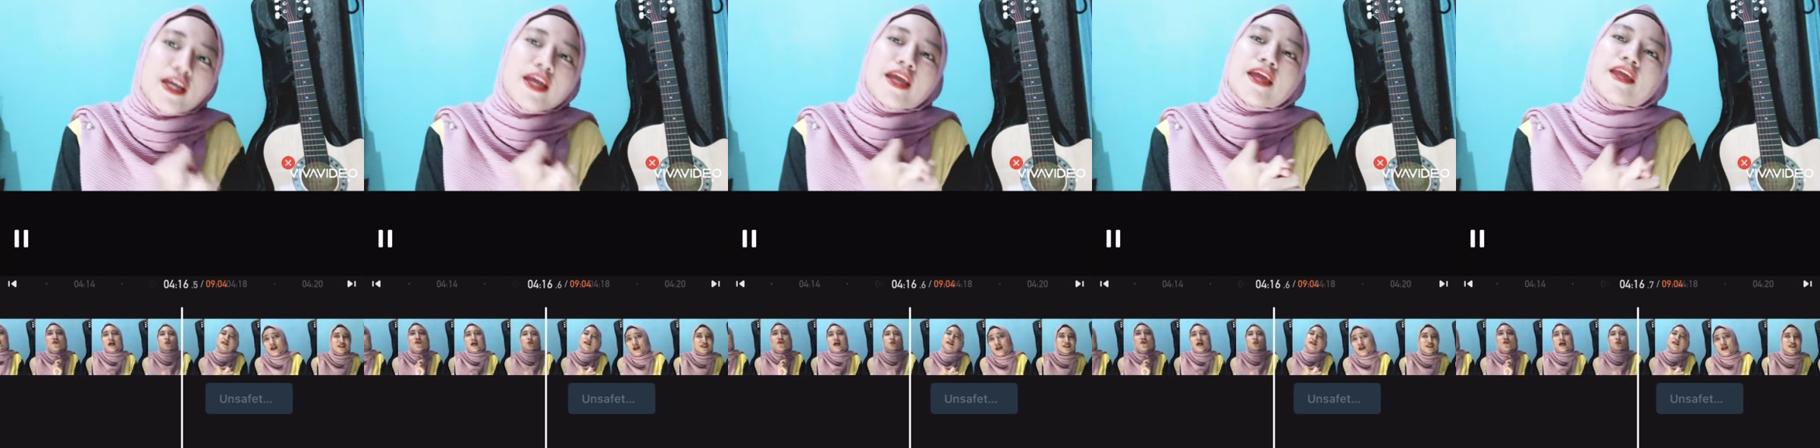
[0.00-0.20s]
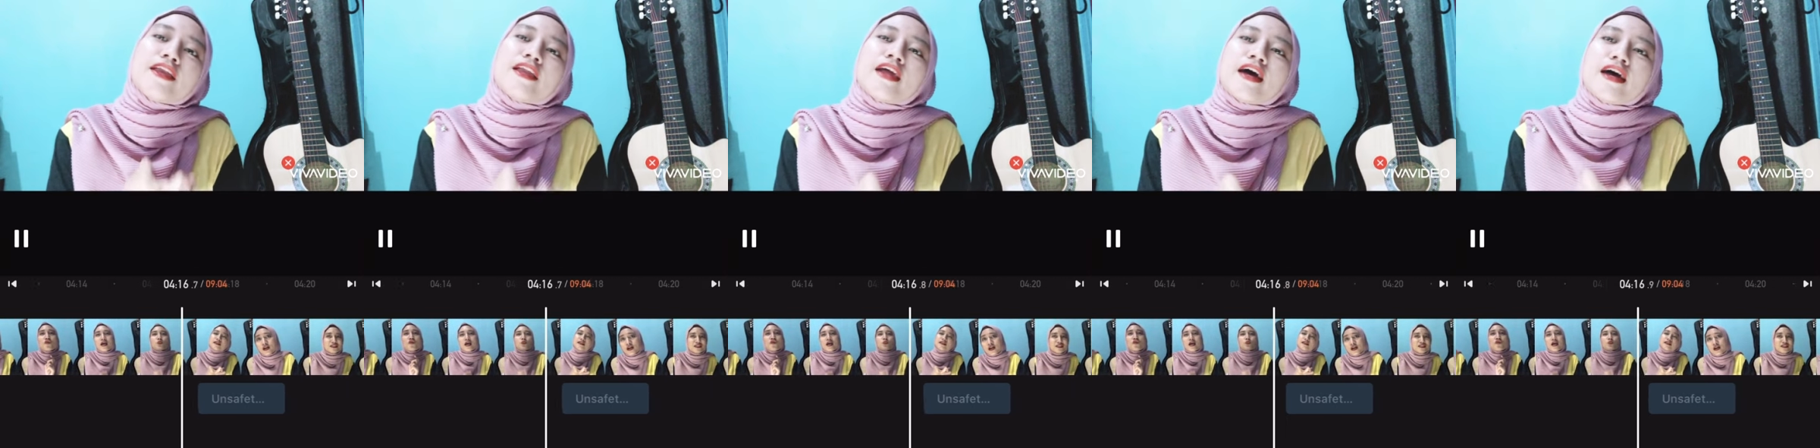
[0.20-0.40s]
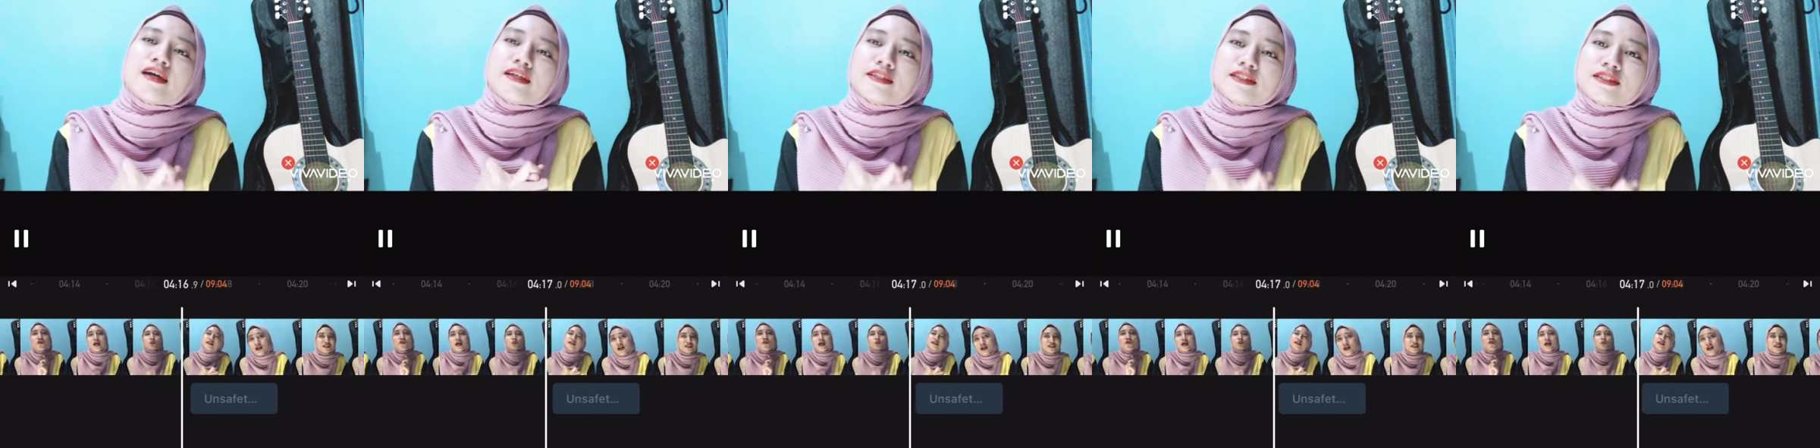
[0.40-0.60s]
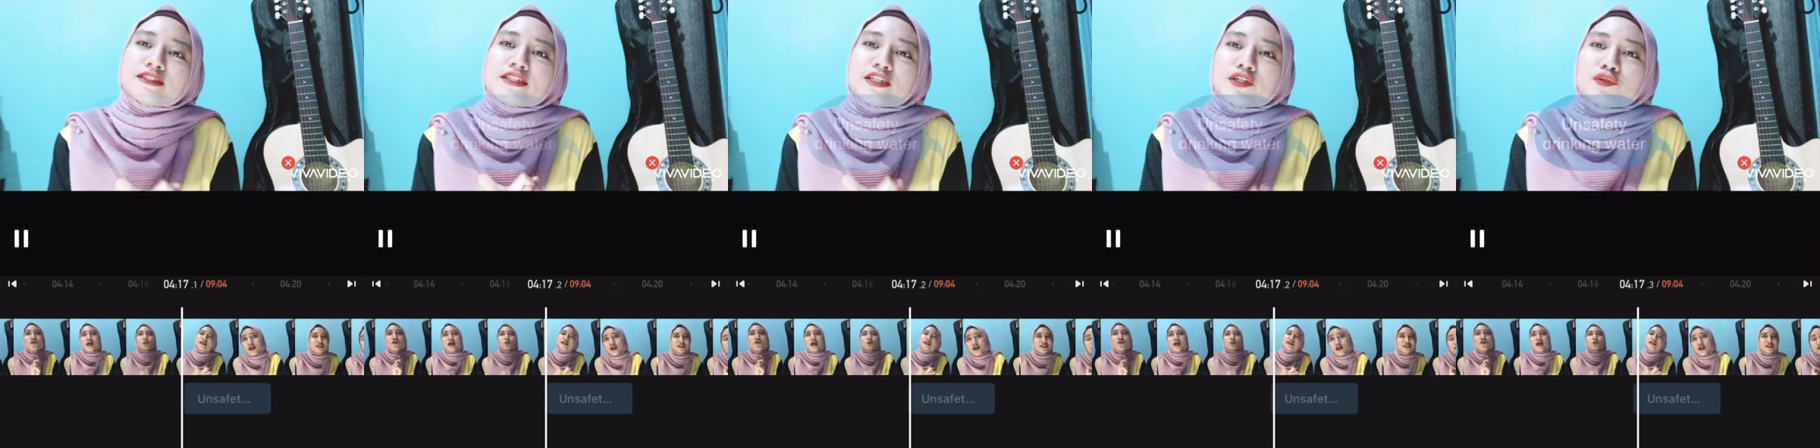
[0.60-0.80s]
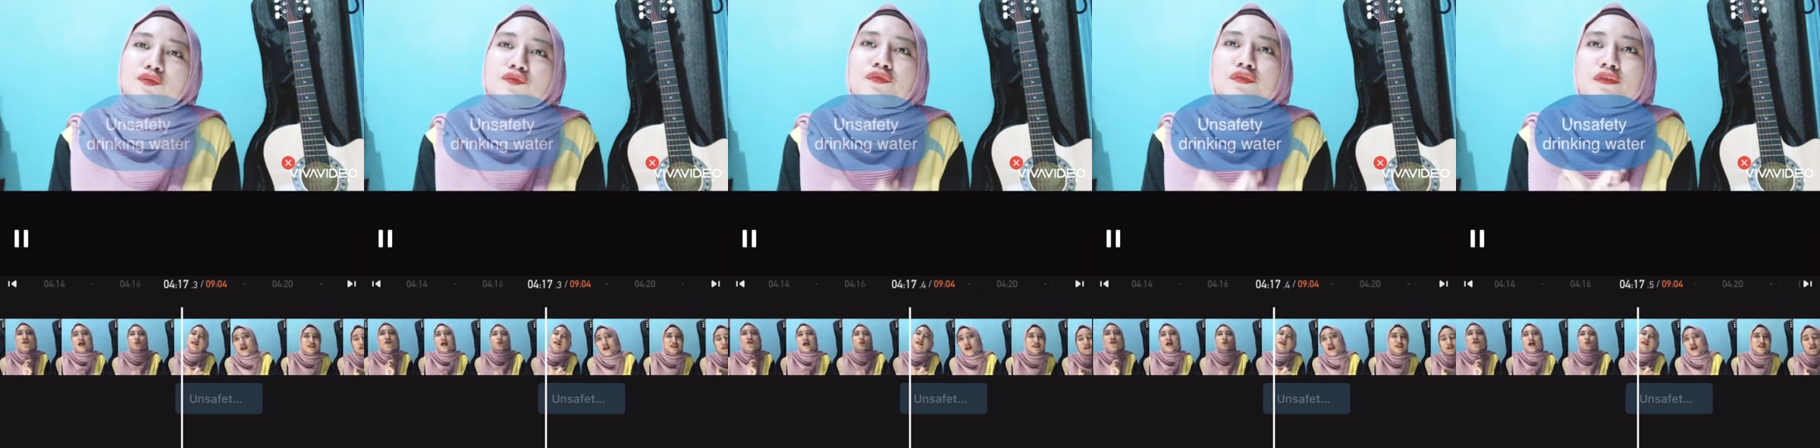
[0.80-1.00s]
and
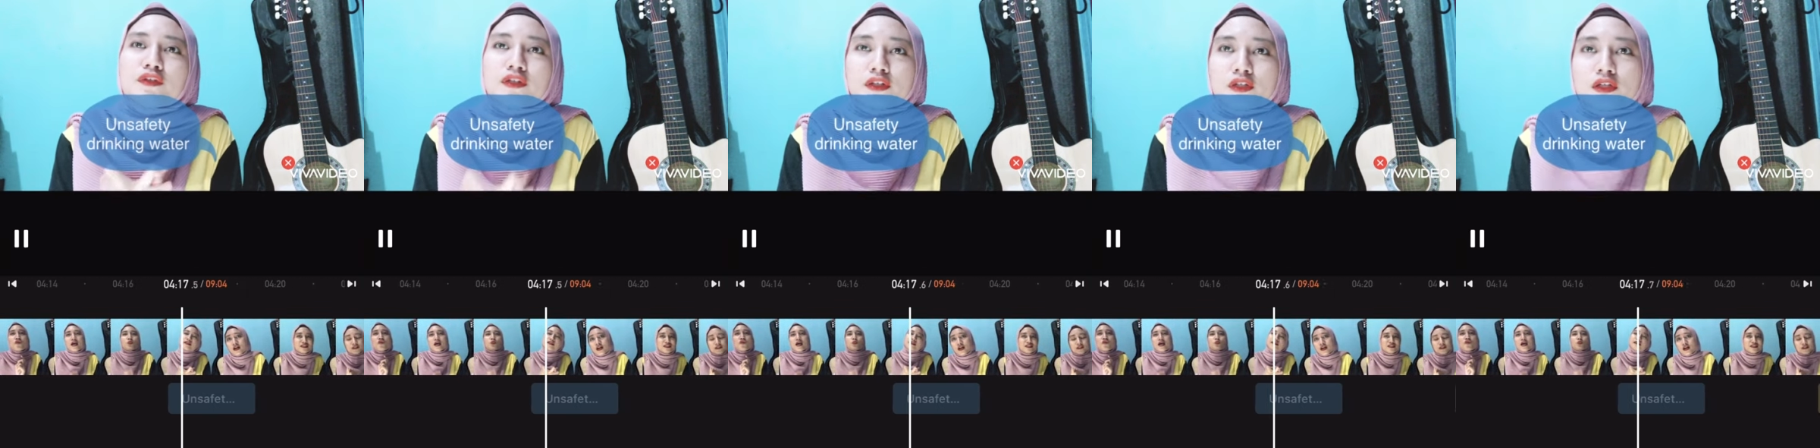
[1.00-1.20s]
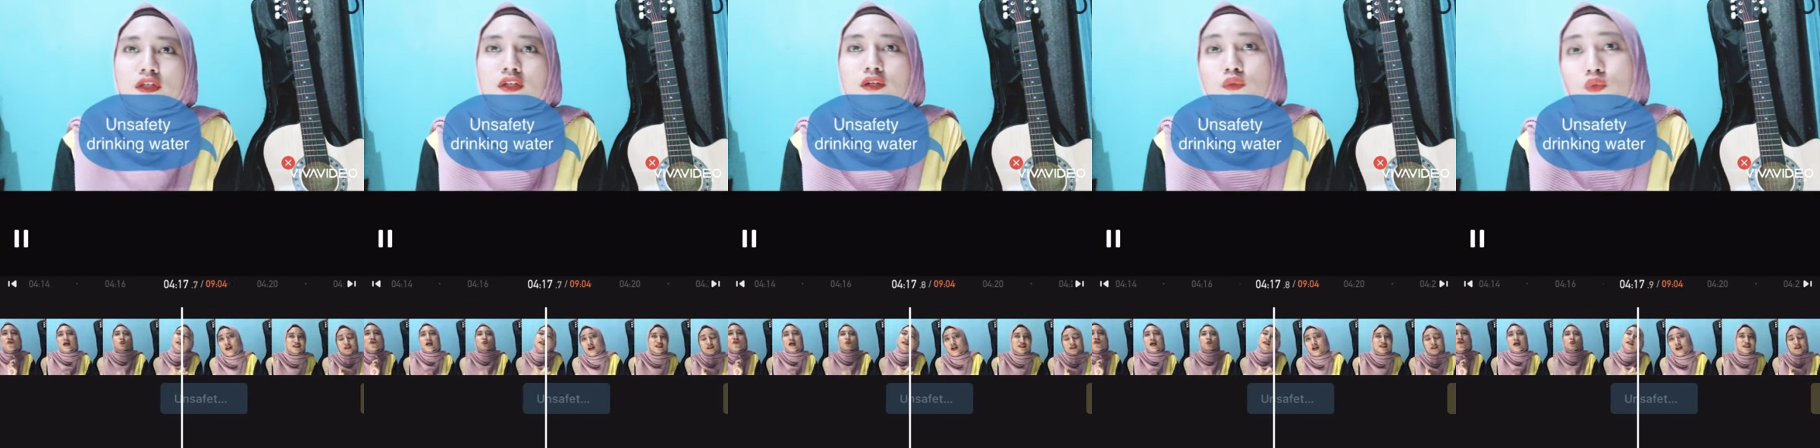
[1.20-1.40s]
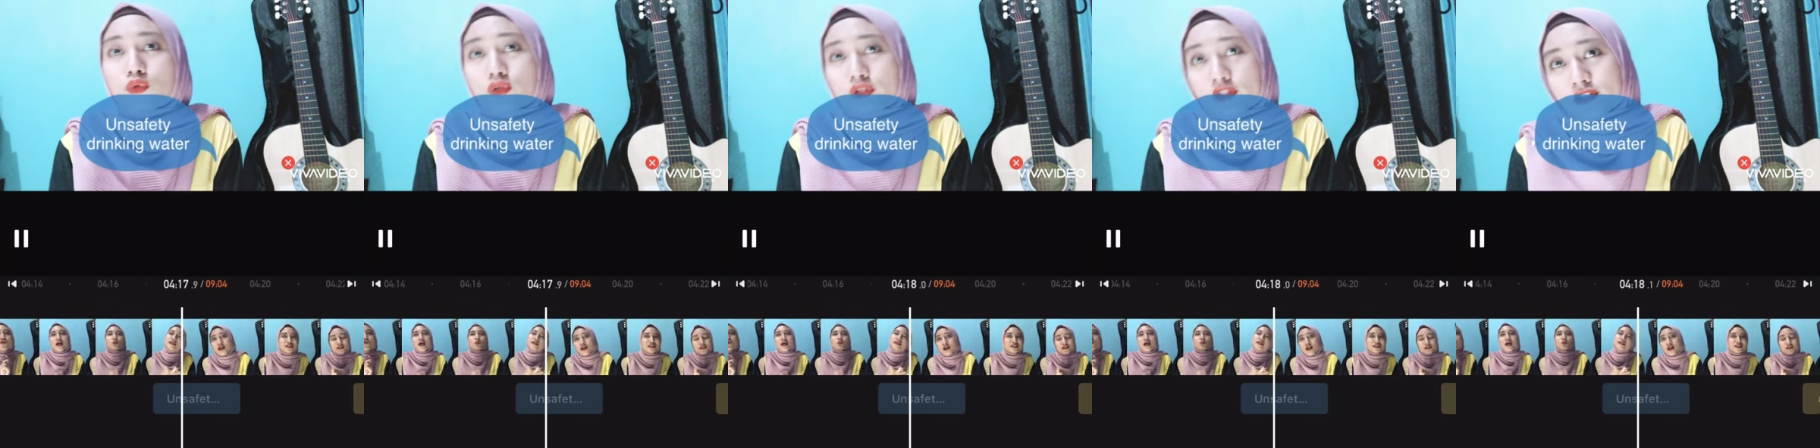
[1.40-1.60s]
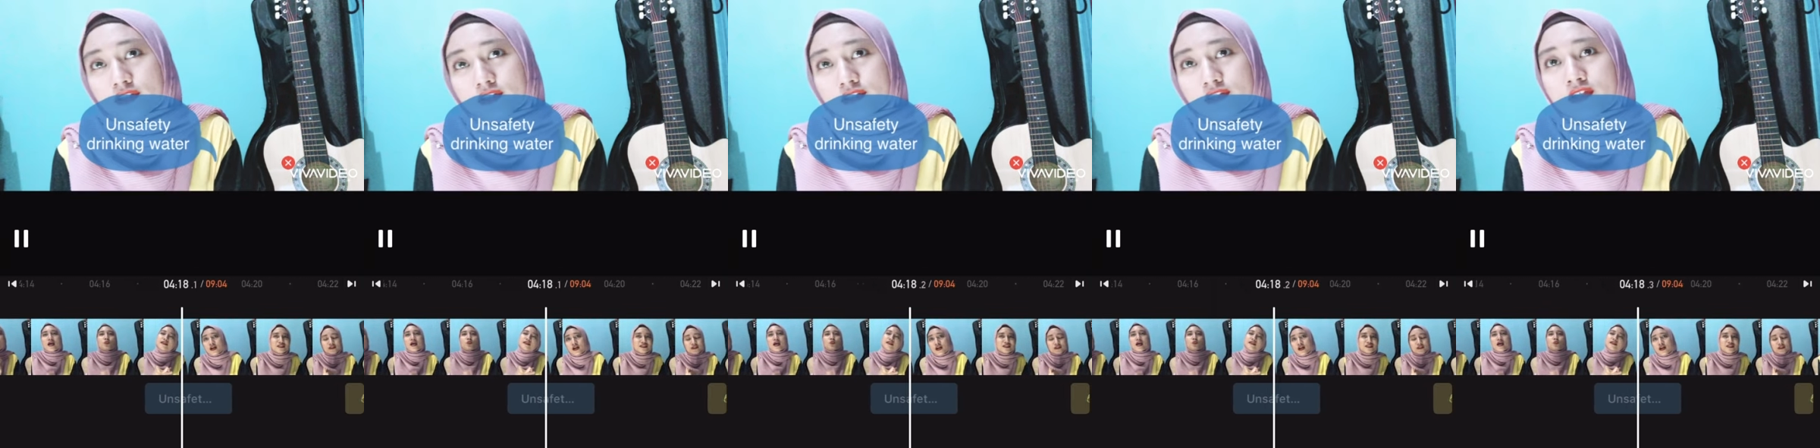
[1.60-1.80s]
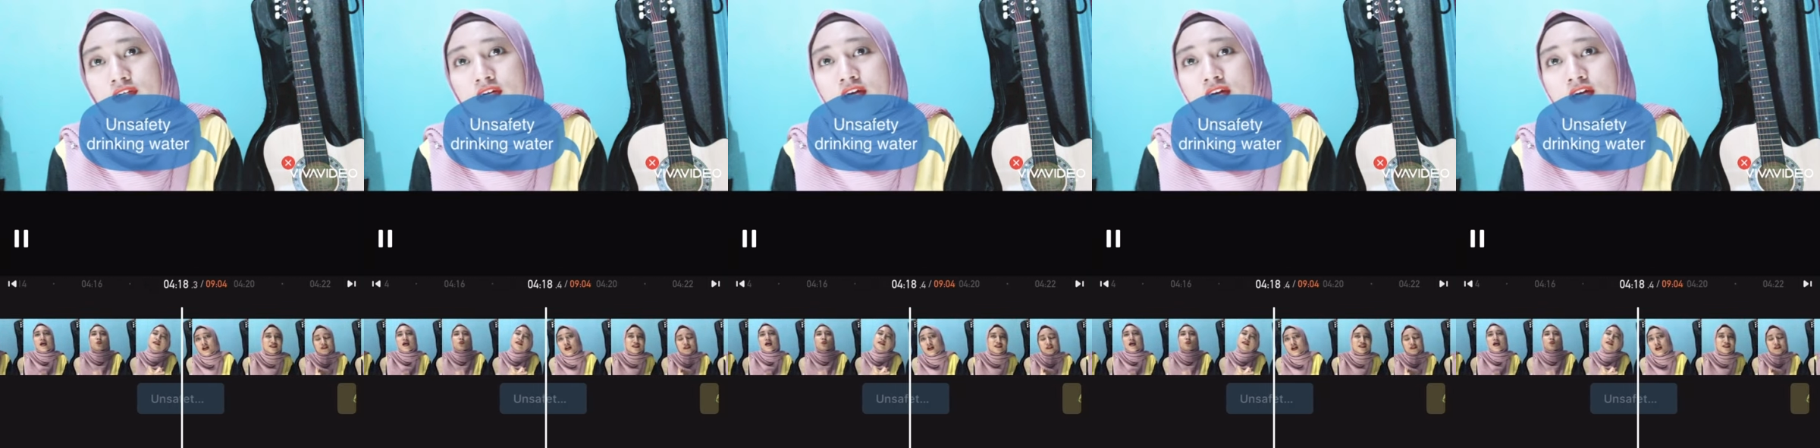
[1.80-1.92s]
unsafe drinking water,